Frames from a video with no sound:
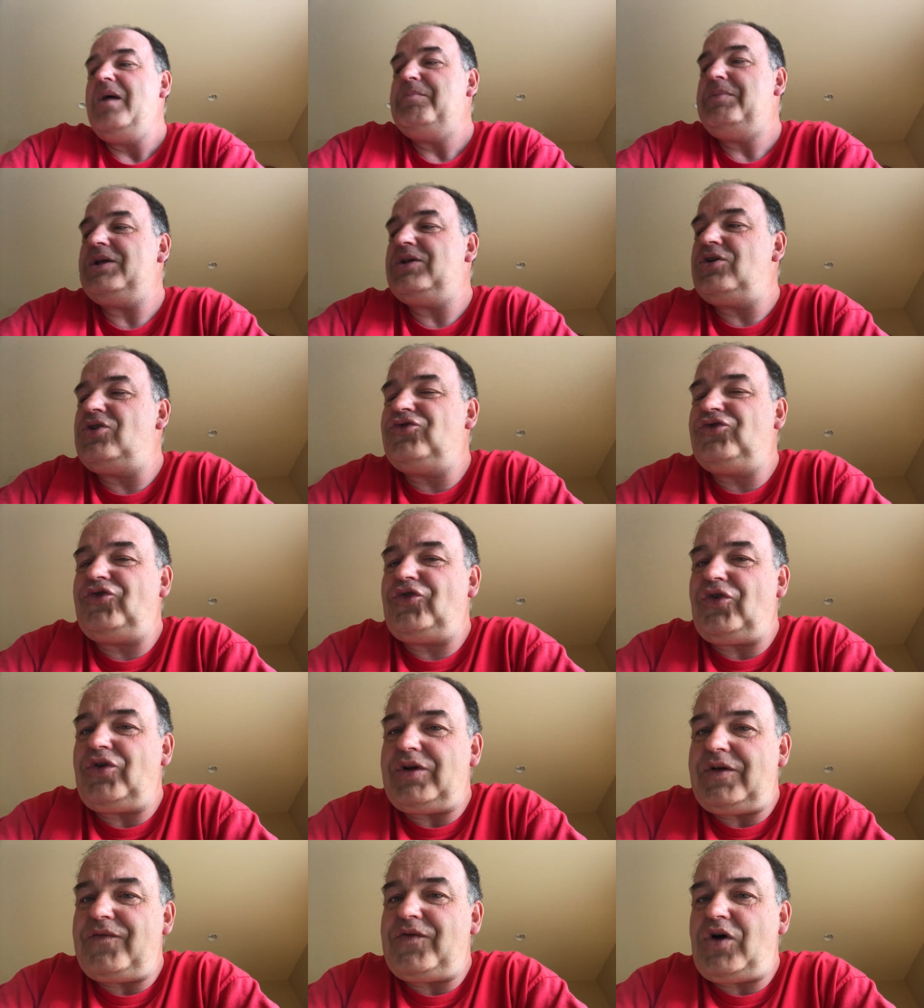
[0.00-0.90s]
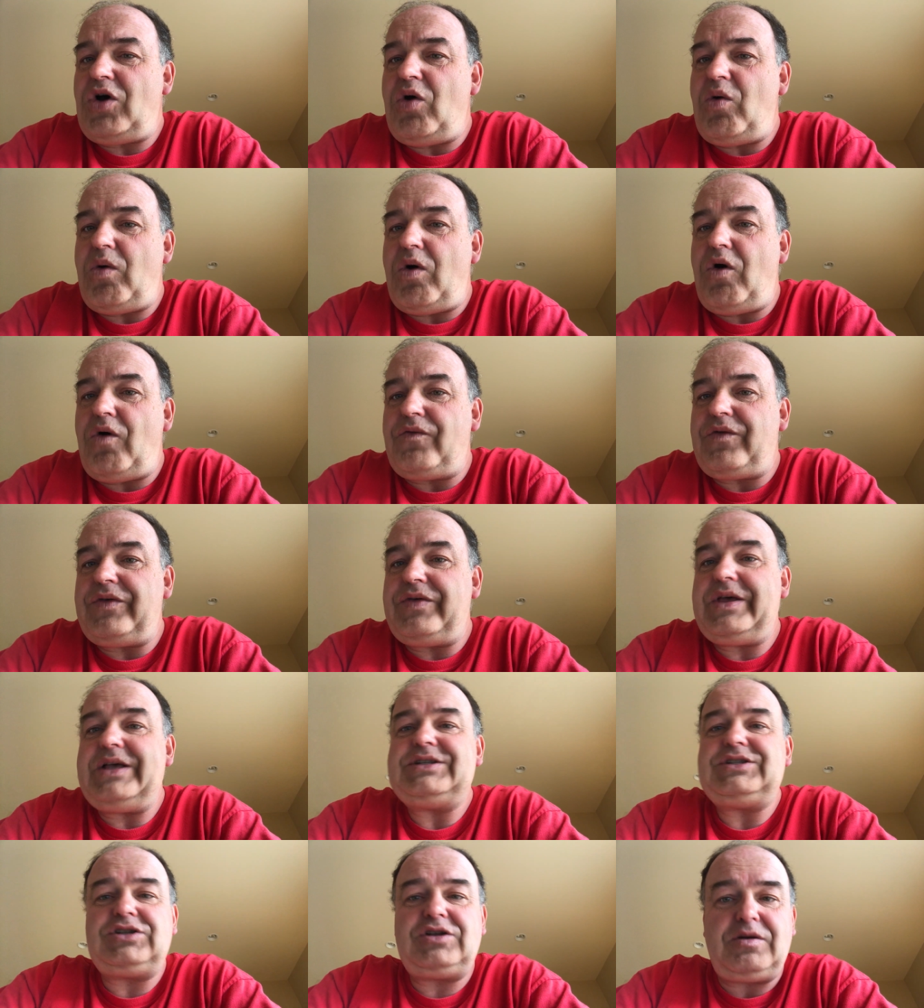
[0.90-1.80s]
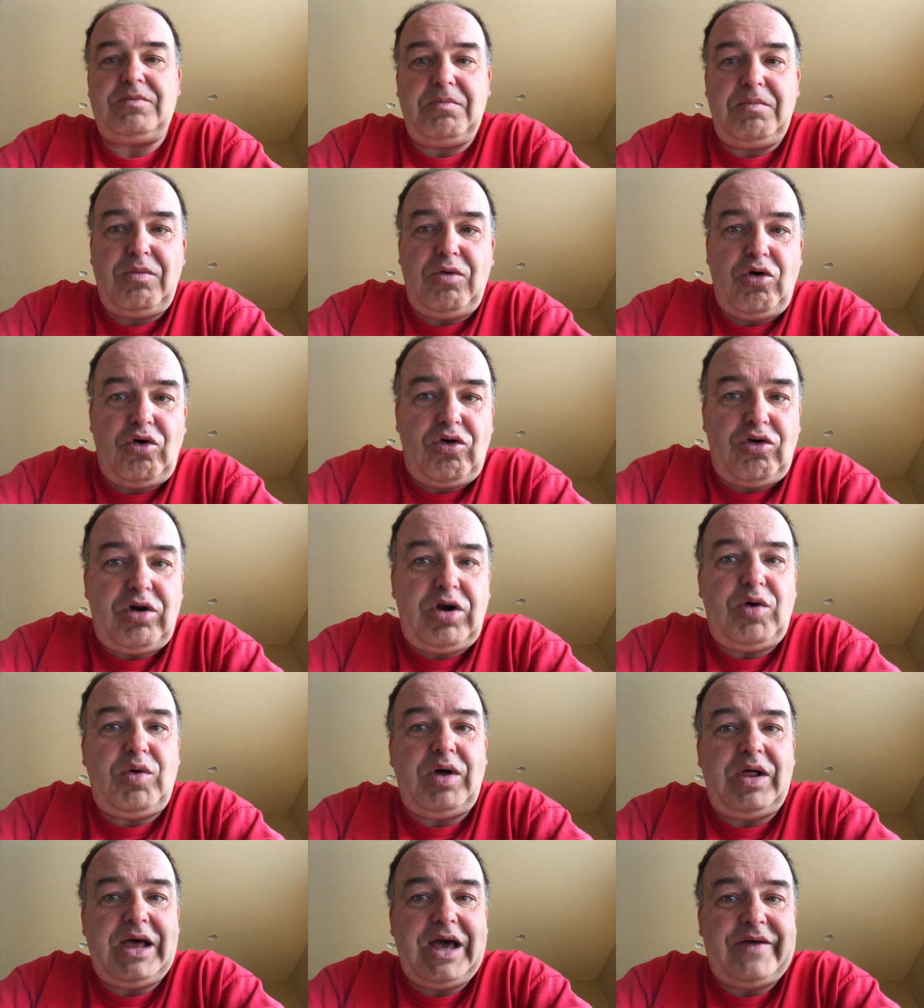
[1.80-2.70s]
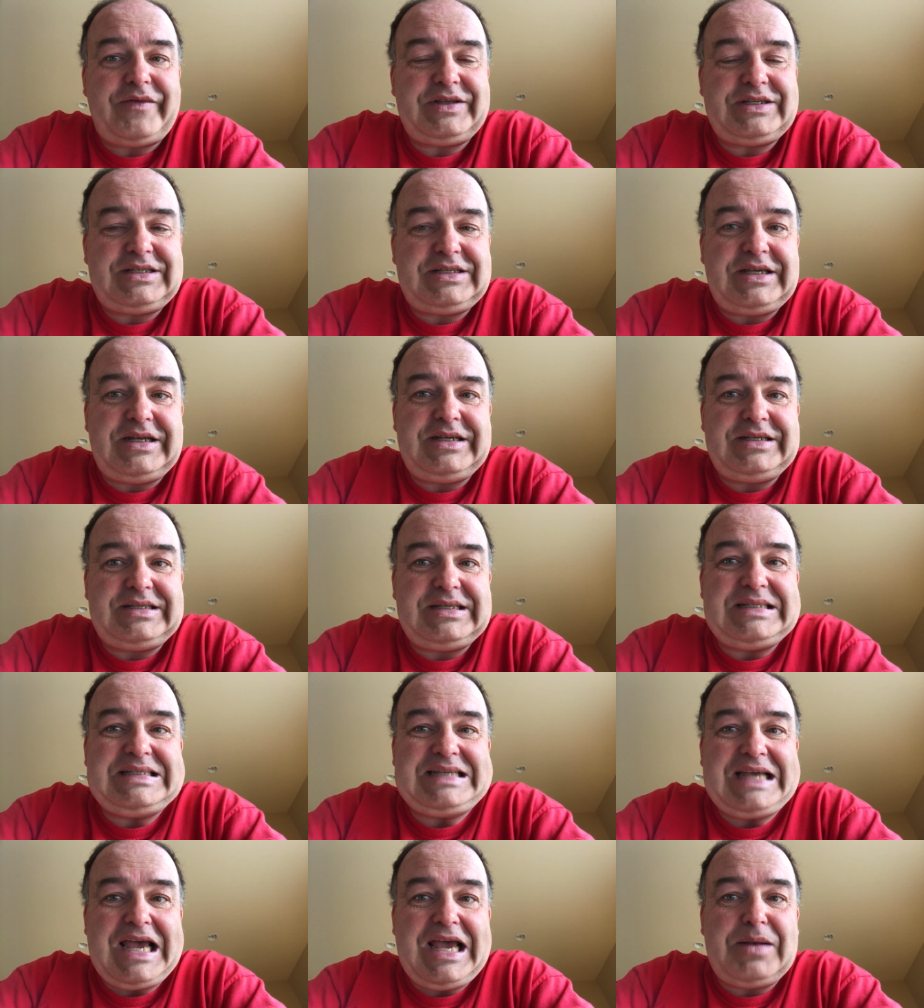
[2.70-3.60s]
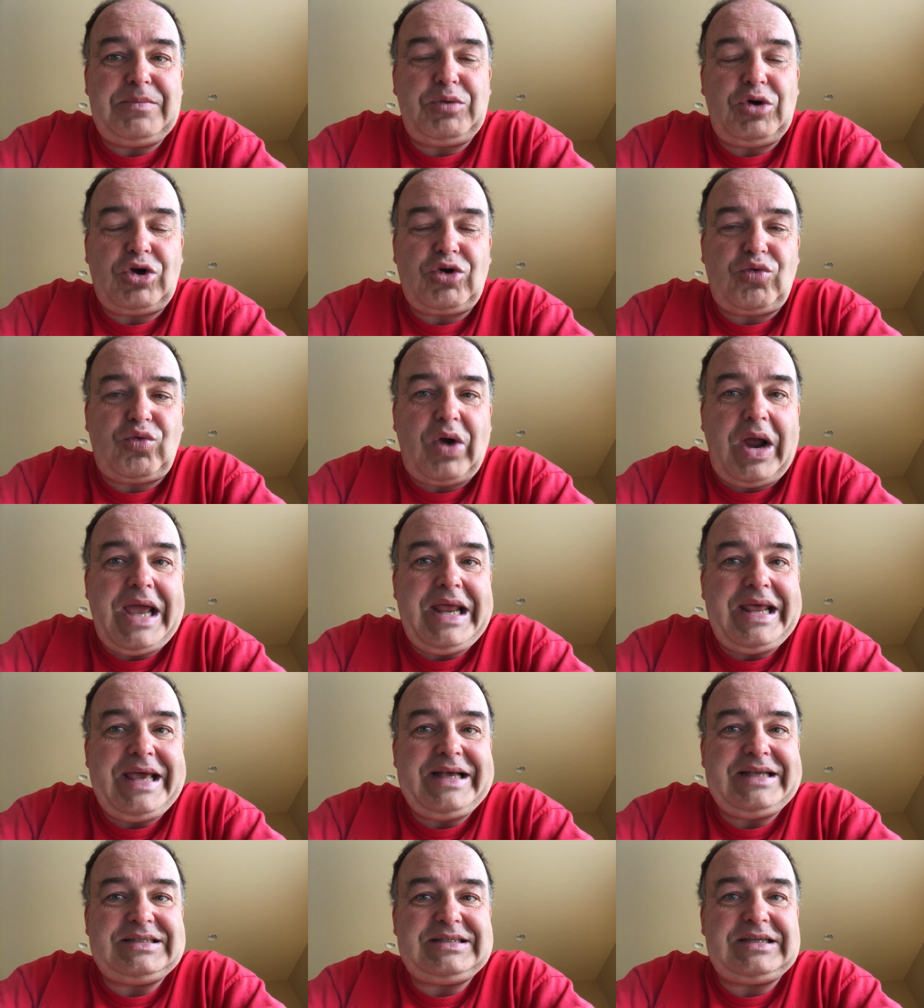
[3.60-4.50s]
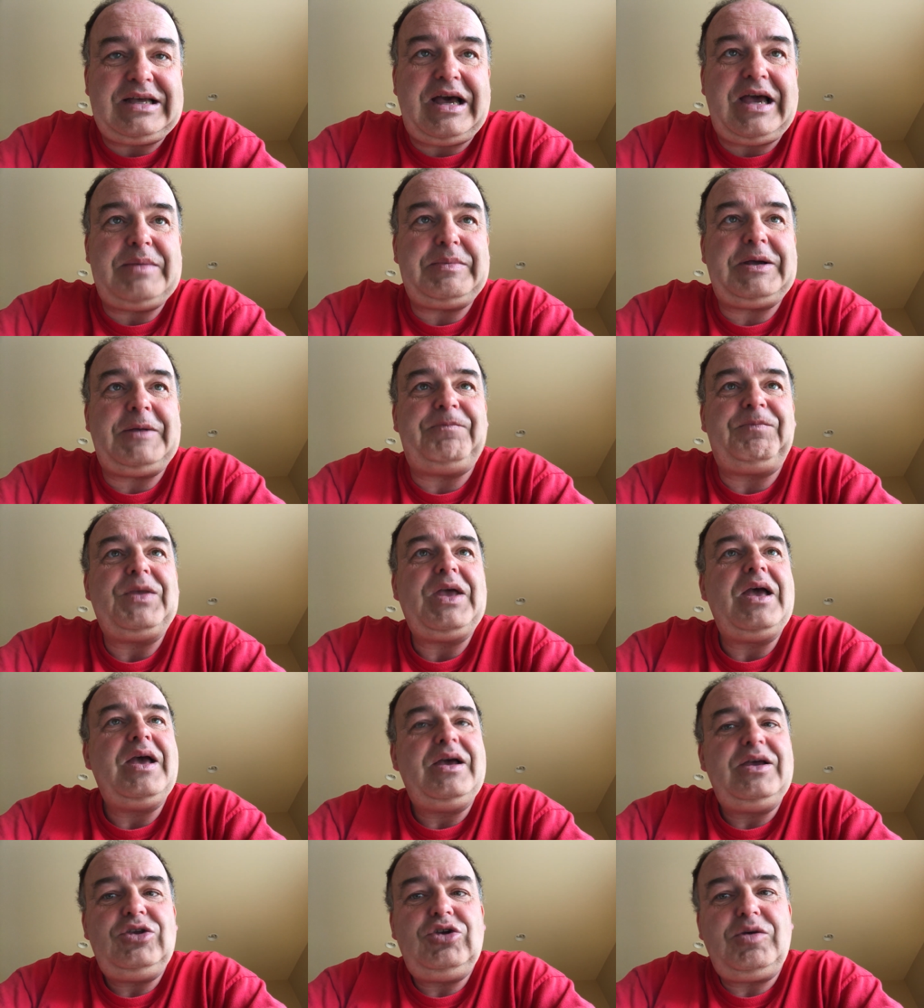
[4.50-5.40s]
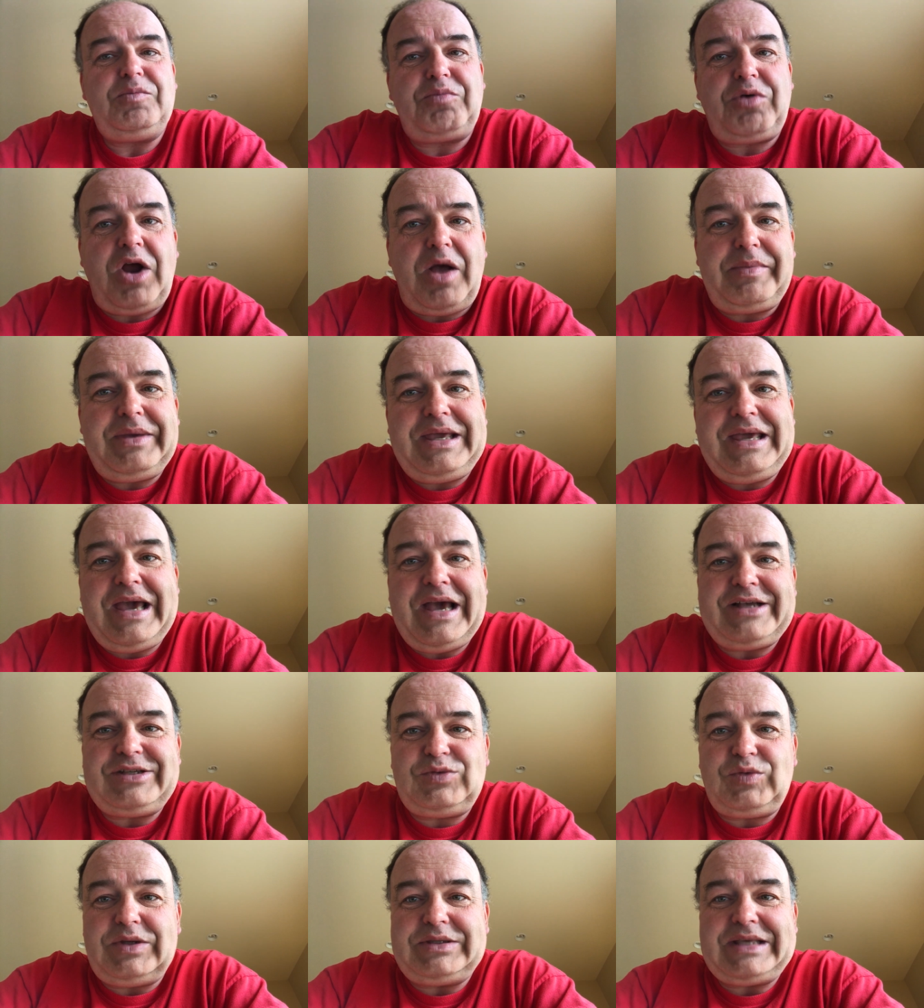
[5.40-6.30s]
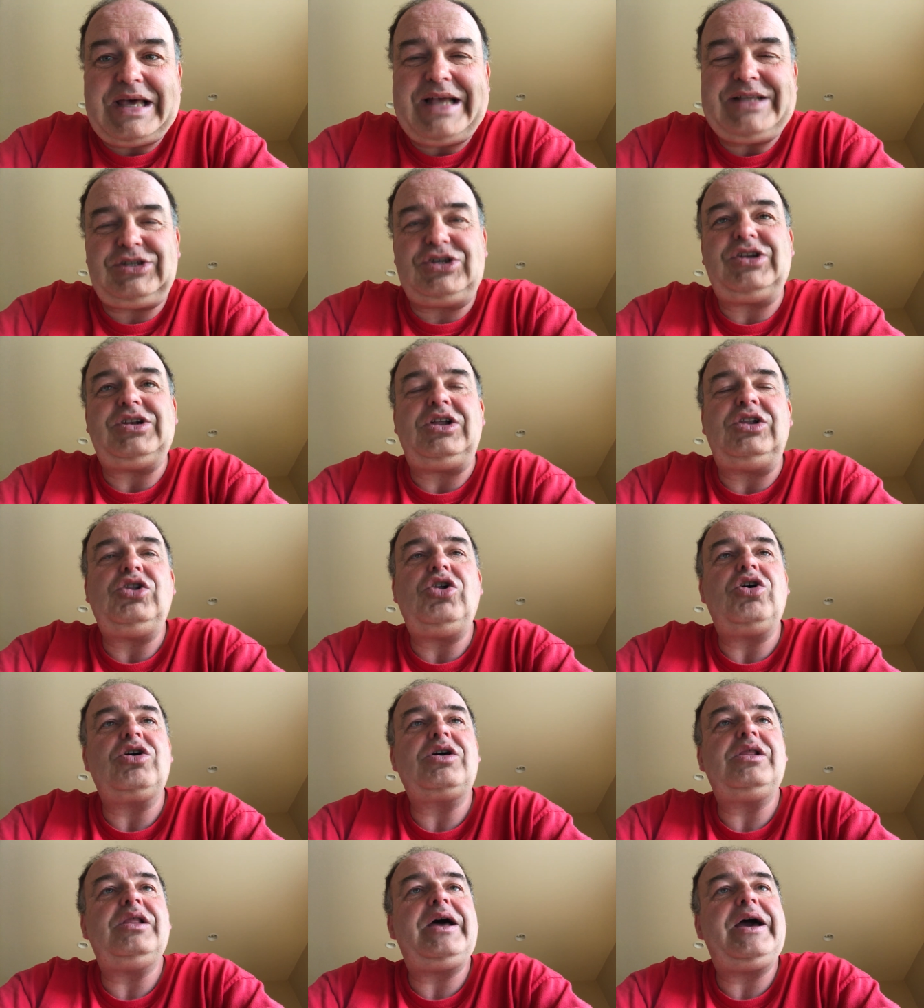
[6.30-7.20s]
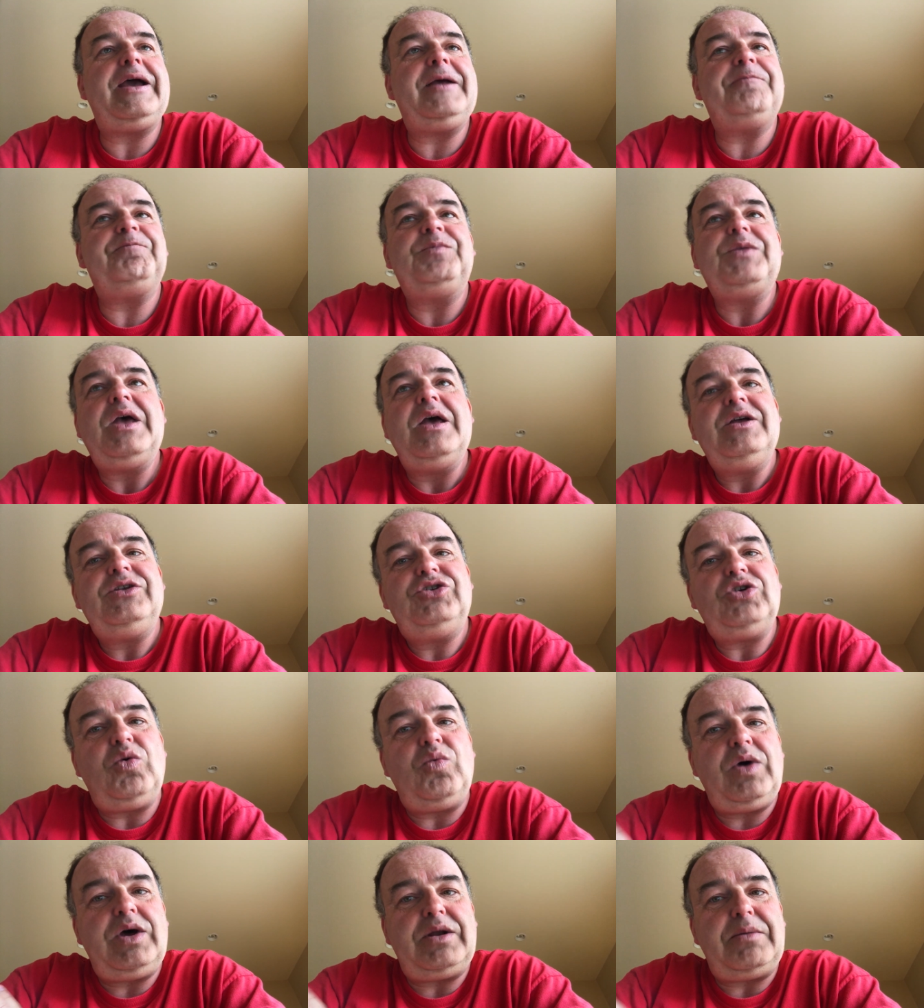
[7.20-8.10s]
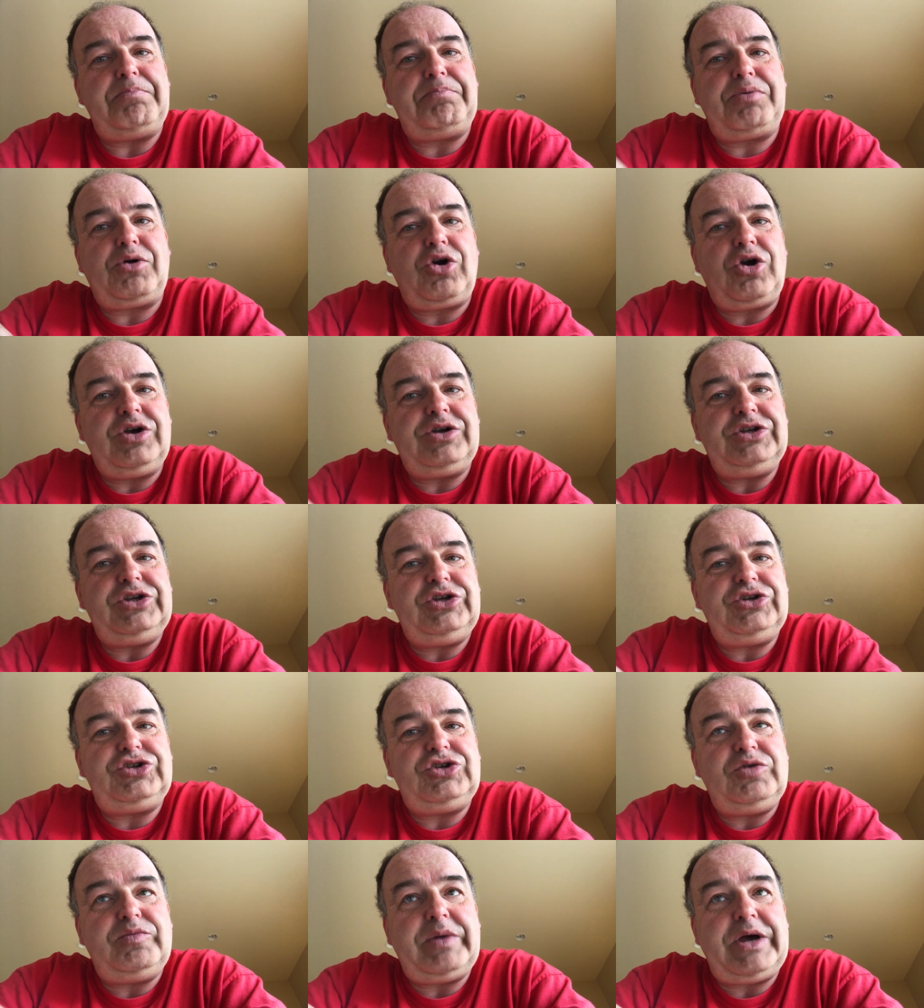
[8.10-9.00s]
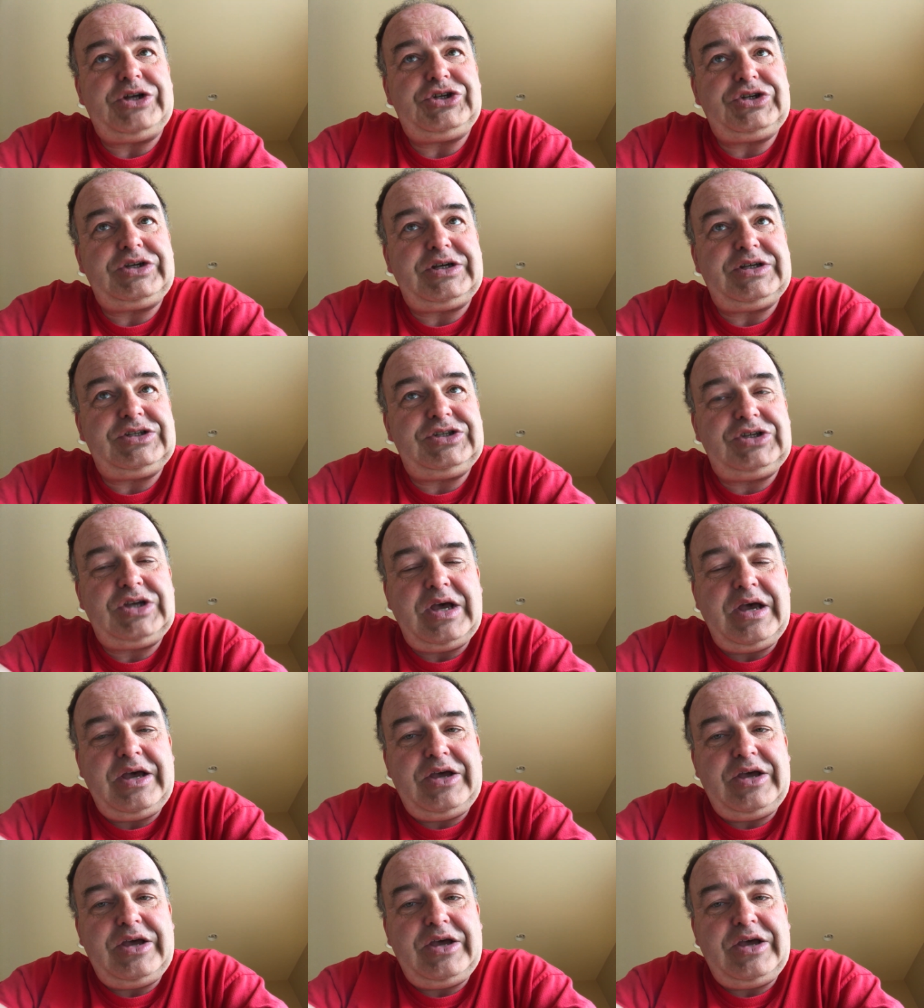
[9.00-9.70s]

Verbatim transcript: But sort of go over this. Tomorrow I'll have a Citizen's Handbook writing assignment. You can probably guess what that's going to look like. Don't want to burden you too much because